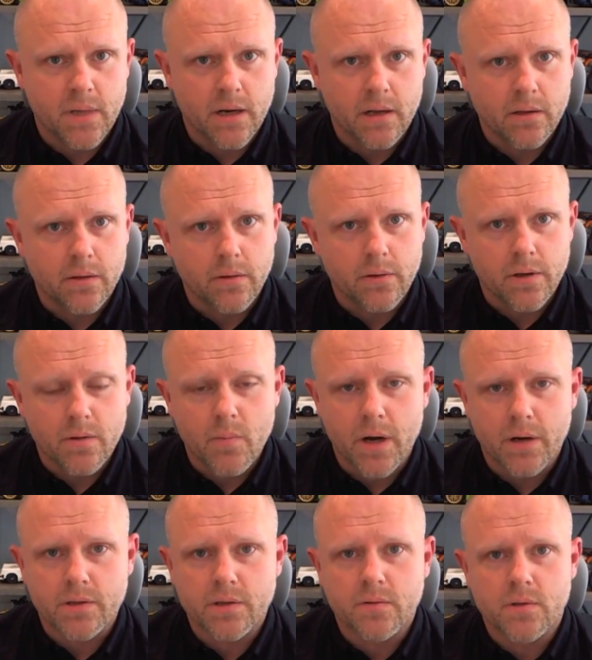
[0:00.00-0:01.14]
that are included in
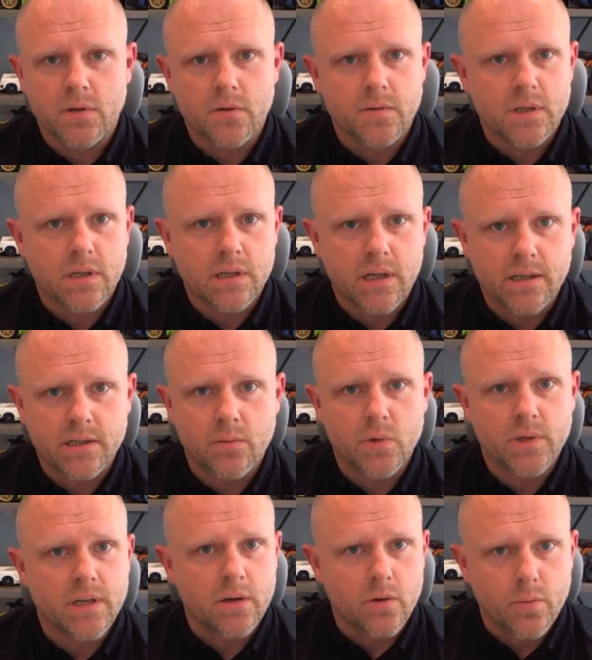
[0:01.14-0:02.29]
Microsoft services, like some
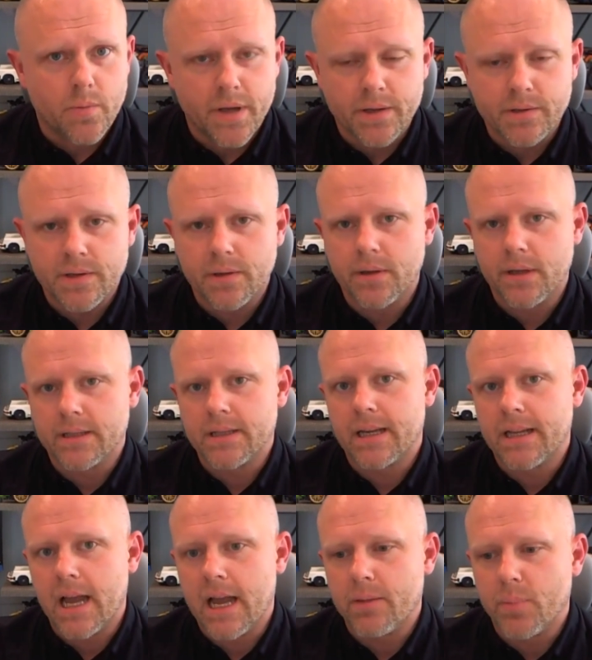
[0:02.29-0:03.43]
recycle bins and things like
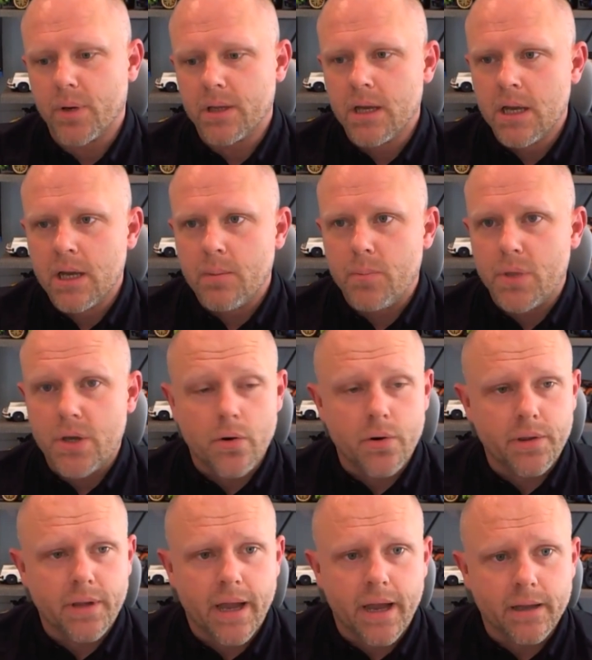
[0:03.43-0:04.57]
that. But
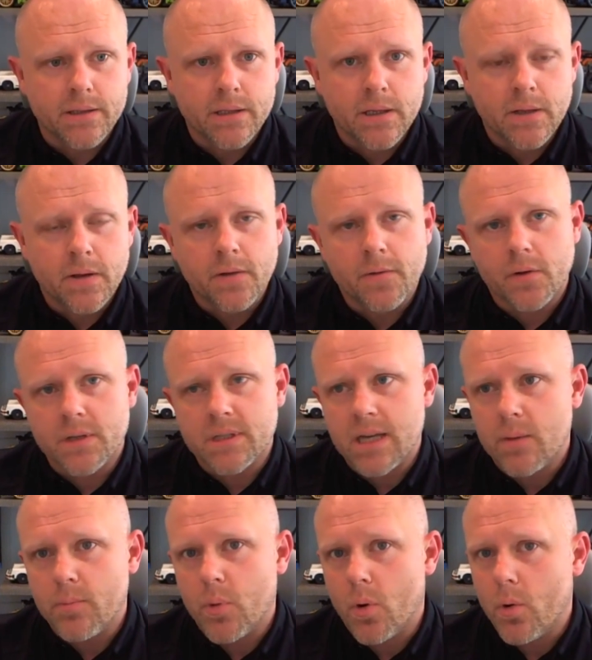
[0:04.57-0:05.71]
beyond that, for
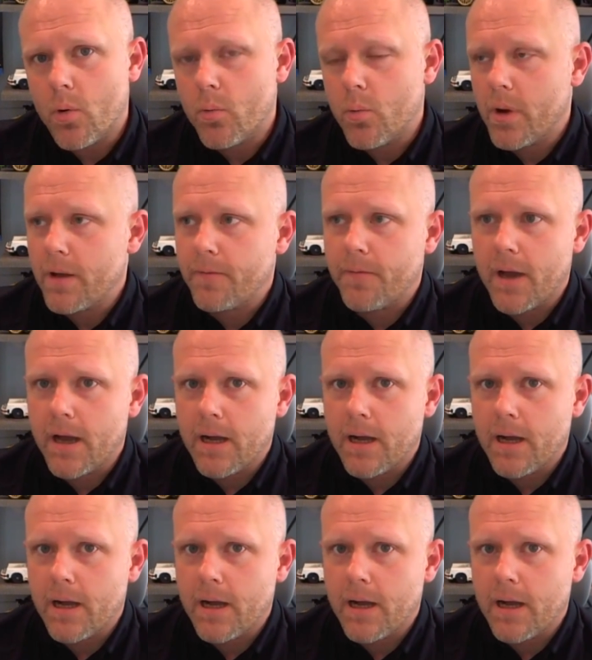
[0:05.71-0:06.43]
example, with